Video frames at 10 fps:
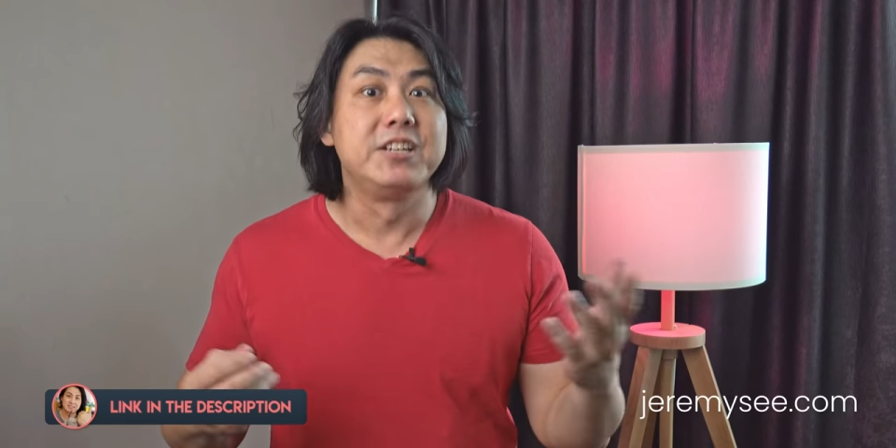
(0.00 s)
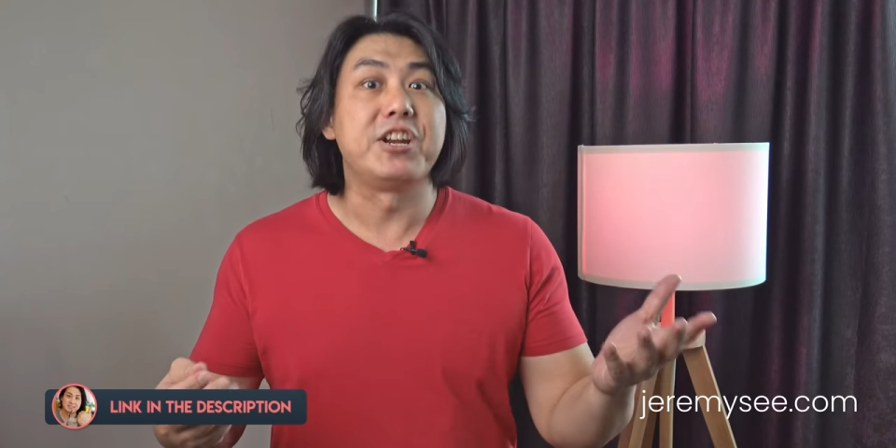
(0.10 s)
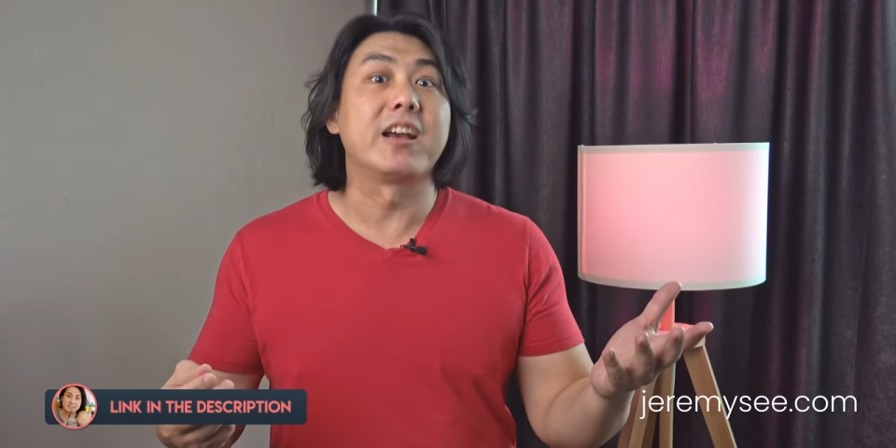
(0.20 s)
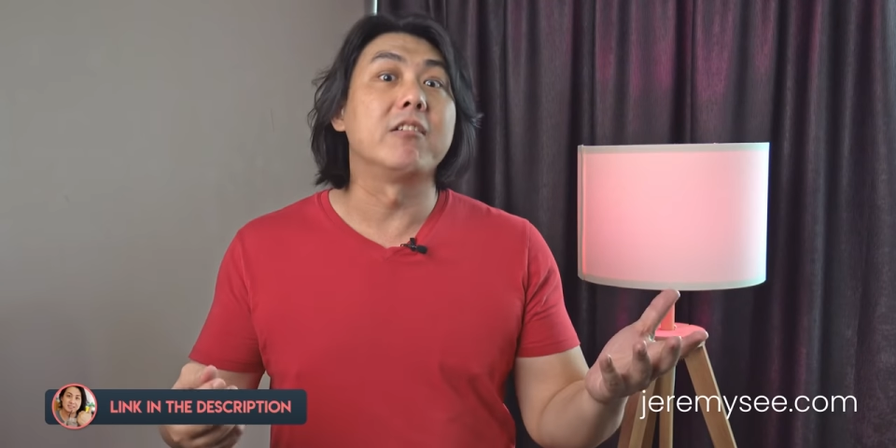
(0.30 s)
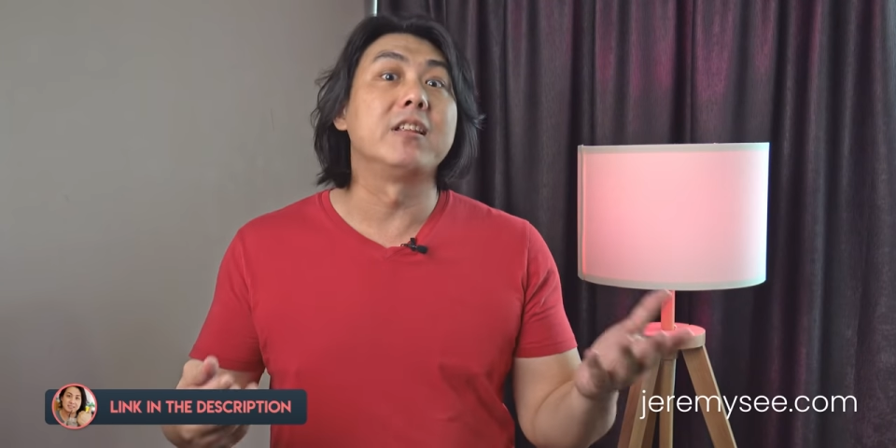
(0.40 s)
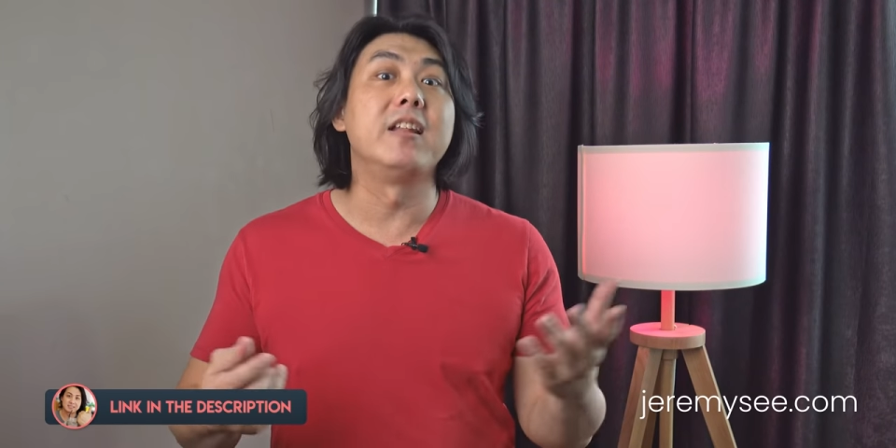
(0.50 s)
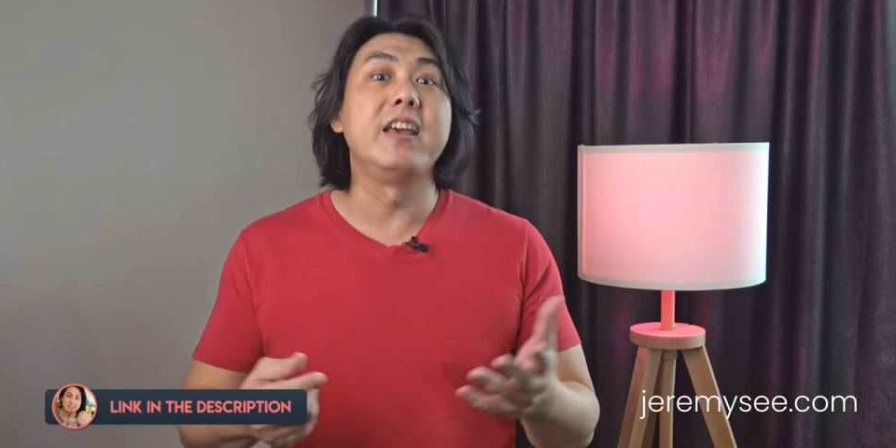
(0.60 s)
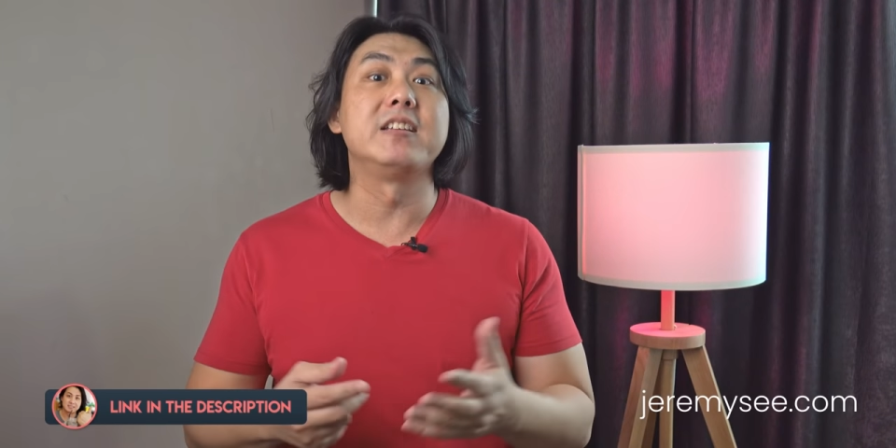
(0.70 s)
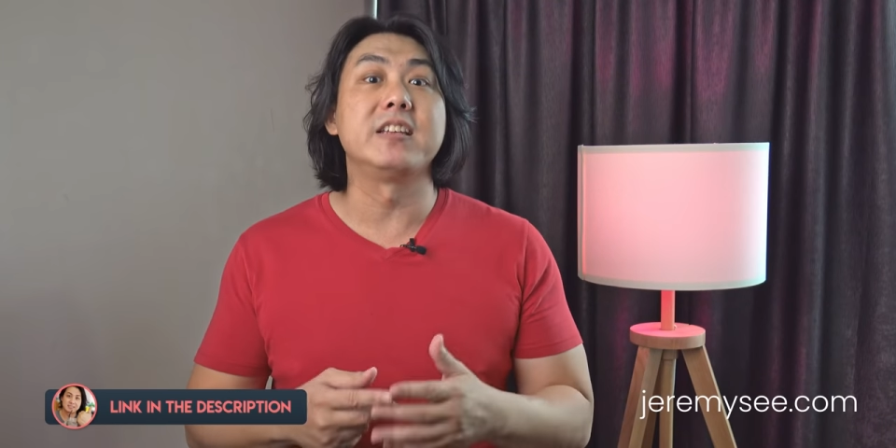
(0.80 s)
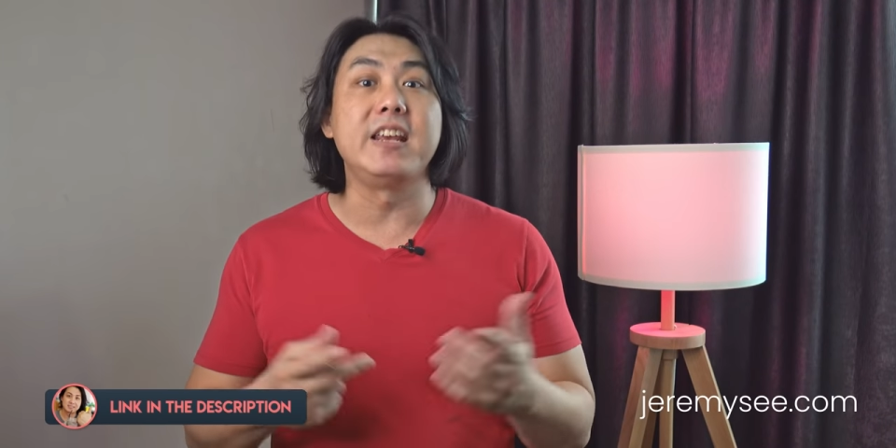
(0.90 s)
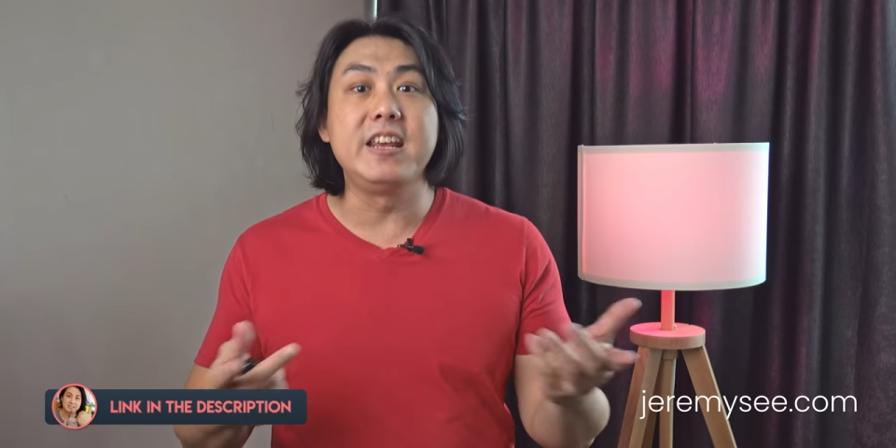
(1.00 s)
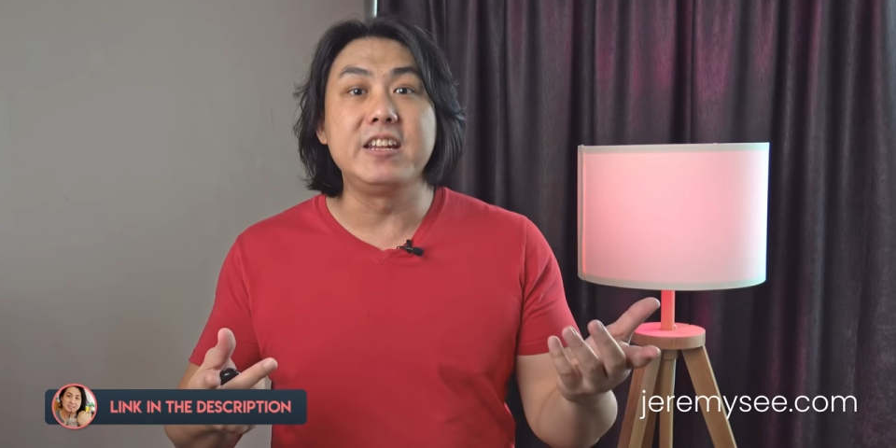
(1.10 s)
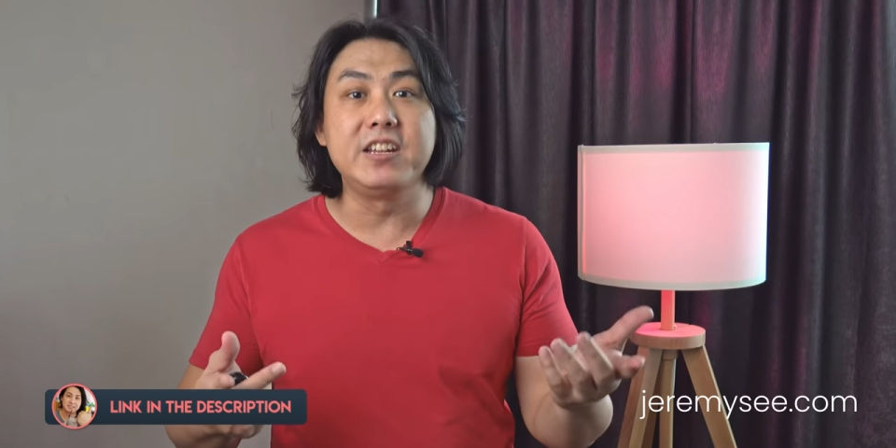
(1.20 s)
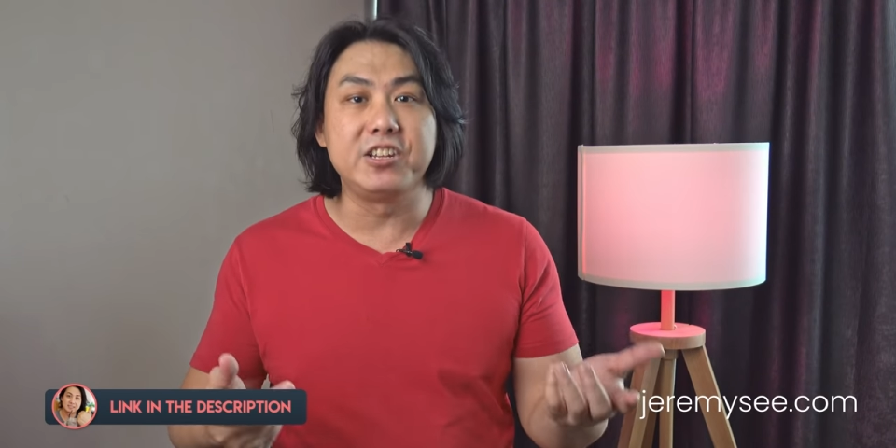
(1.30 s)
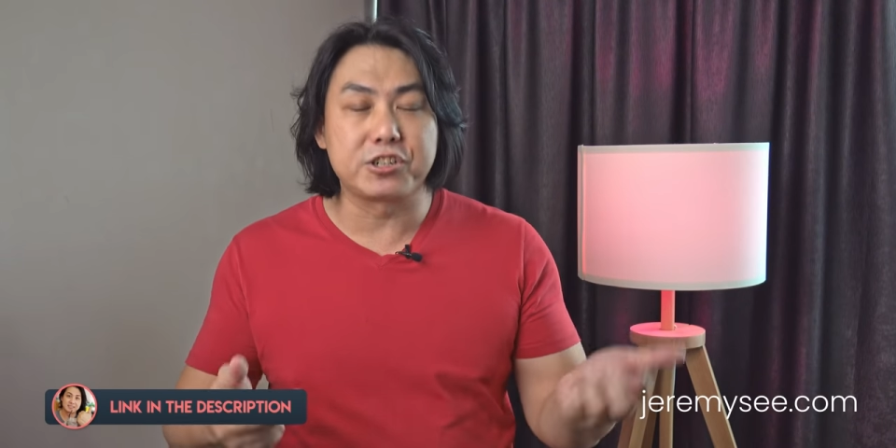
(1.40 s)
Check out the links in
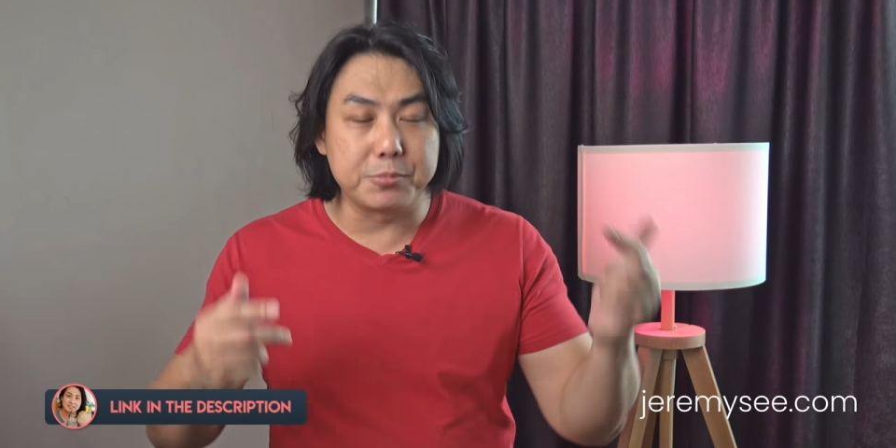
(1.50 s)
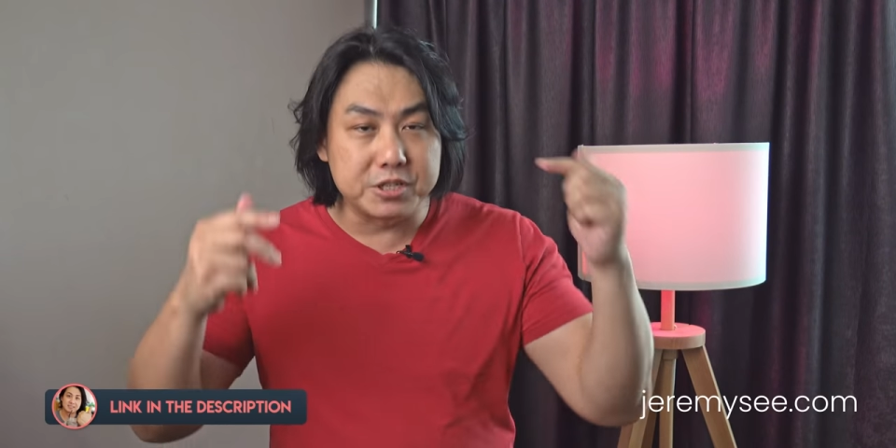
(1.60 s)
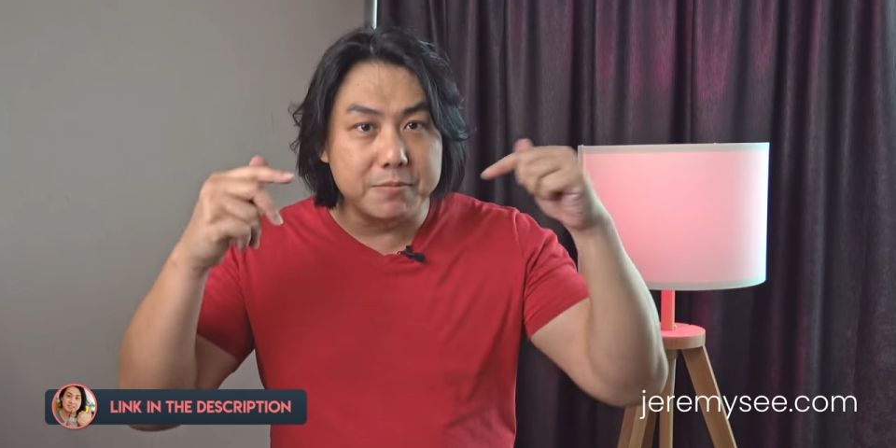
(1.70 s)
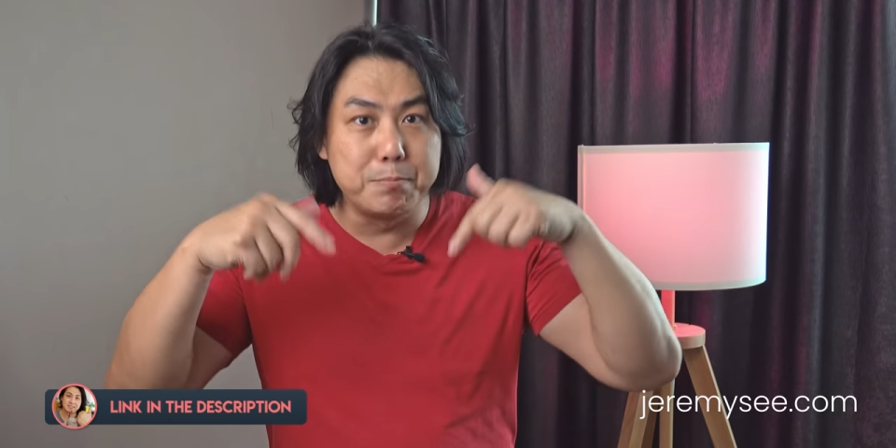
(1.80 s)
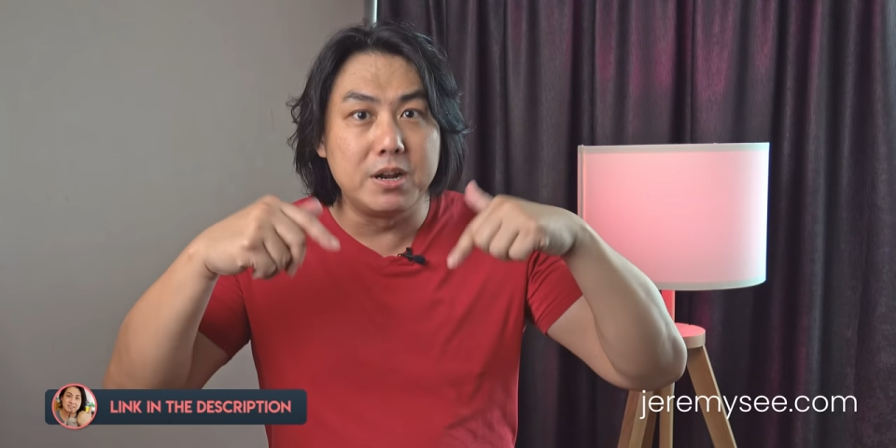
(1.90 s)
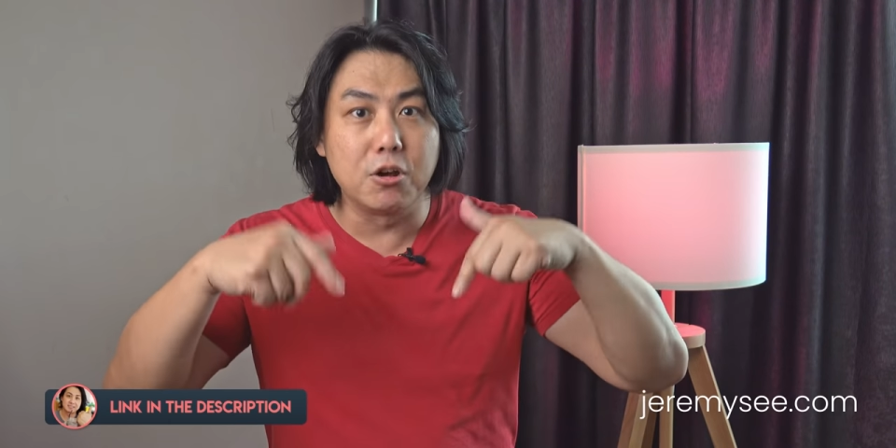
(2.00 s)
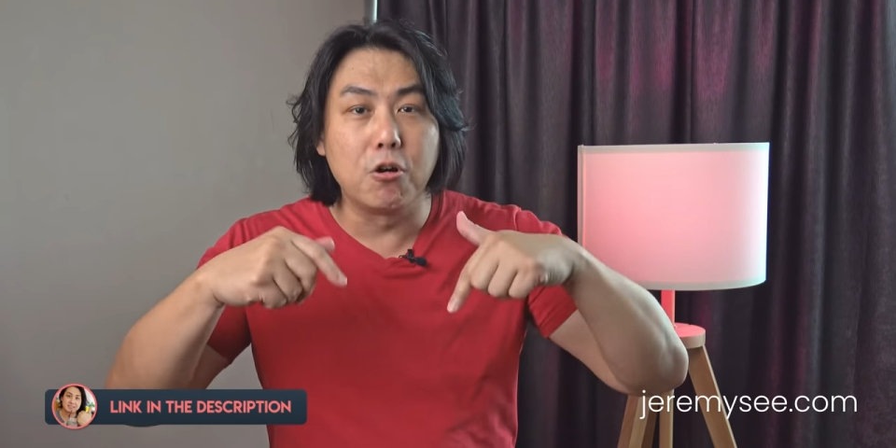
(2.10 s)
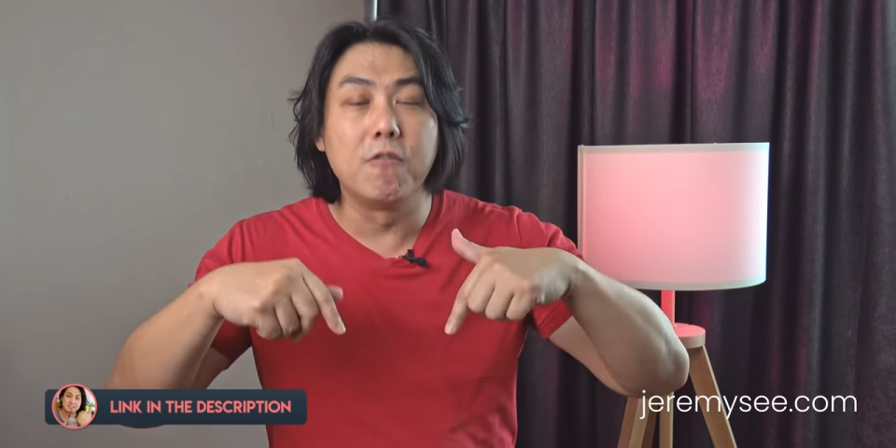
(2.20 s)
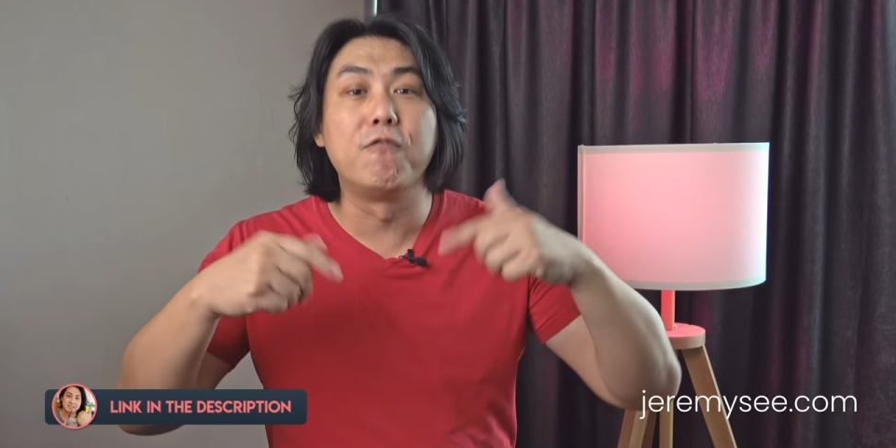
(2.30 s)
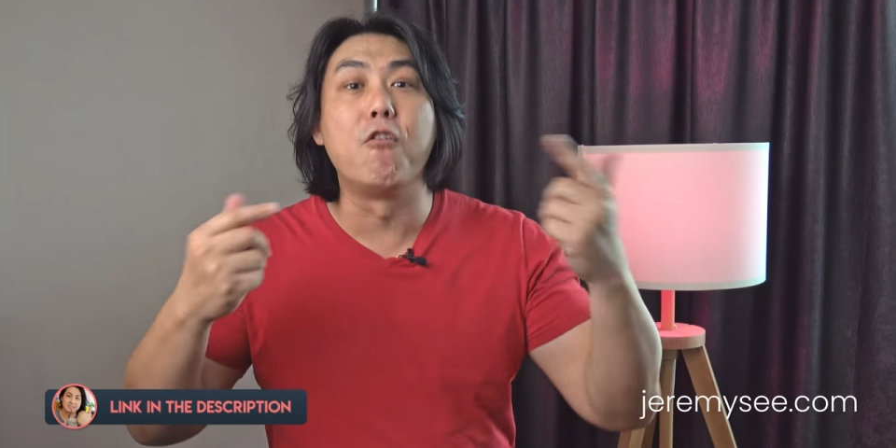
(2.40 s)
the description below